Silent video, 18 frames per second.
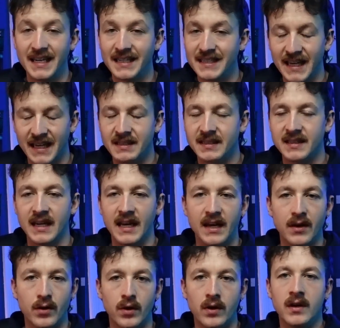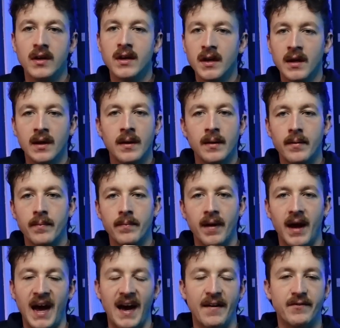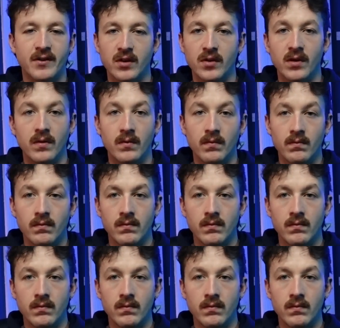intensity, or after,